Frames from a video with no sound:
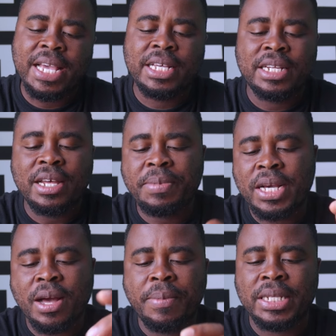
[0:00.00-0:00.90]
like, let me
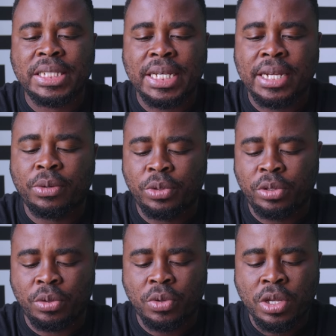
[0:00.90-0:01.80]
come and share that
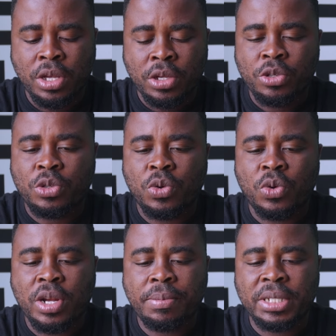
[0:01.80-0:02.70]
with you.
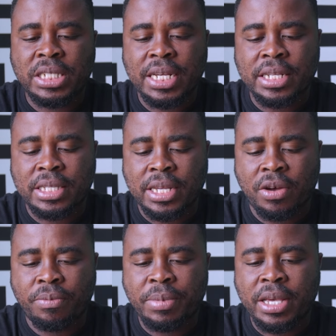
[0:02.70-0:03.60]
So let me check this
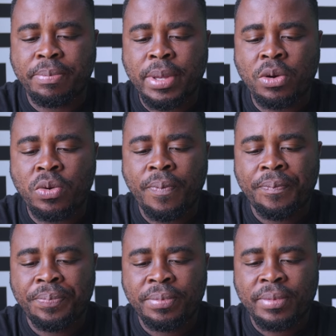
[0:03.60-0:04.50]
out. Meek Mill
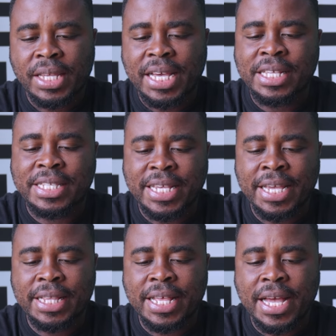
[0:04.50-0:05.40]
is
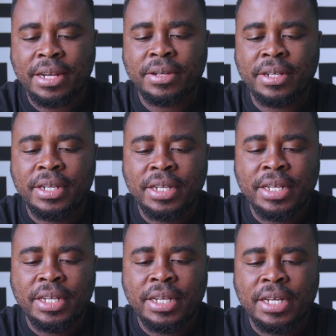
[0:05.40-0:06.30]
saying that
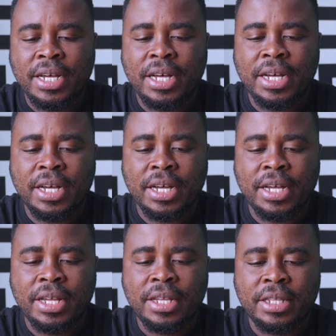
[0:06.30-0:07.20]

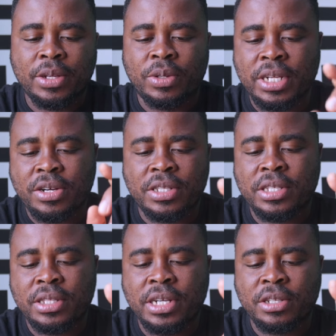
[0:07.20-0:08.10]
uh, no, there's
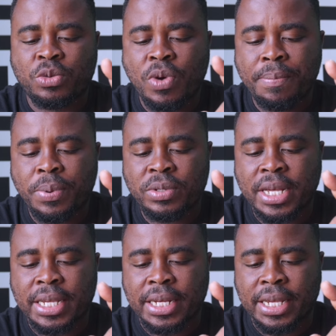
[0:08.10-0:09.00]
there's one post
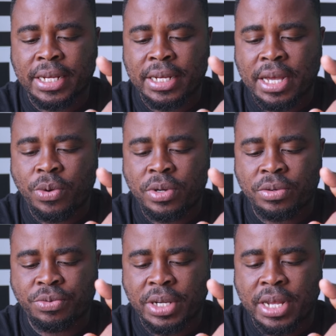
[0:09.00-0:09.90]
that he did. I want
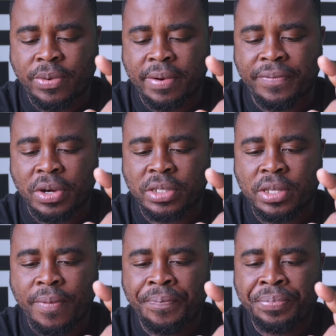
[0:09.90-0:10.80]
to read that one
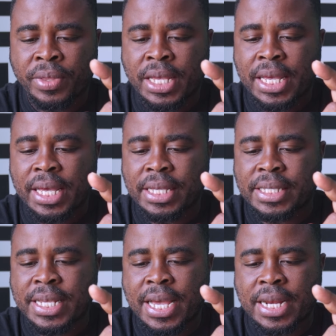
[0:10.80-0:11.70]
first. He
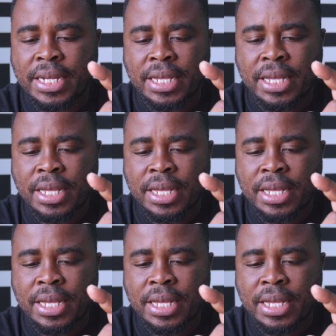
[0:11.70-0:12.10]
said,